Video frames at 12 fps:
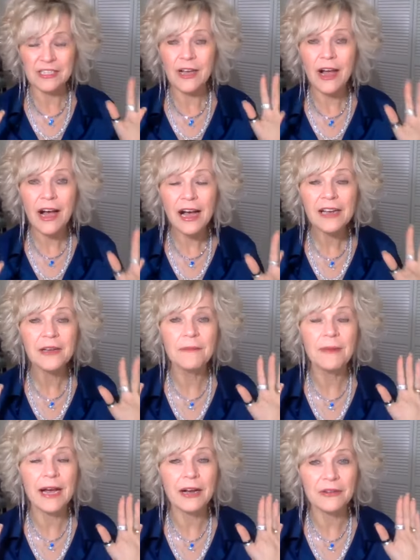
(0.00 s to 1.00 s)
talk
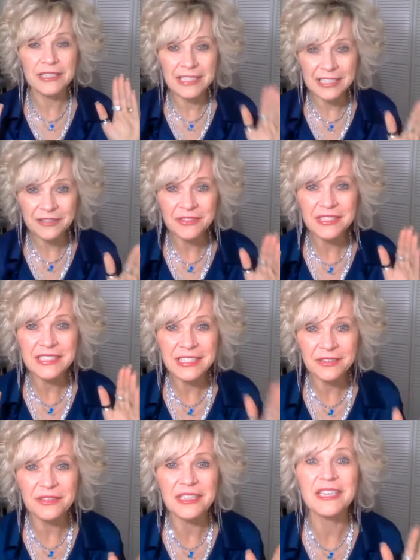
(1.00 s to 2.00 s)
about gift
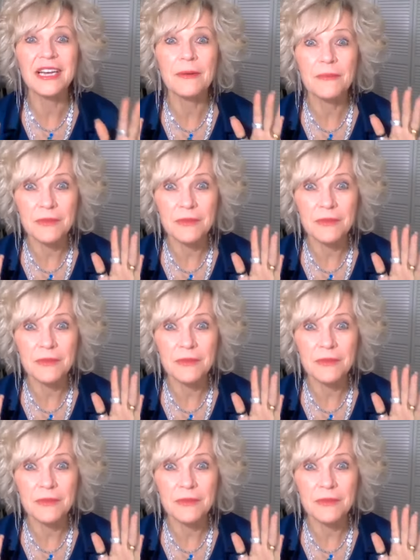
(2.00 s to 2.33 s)
giving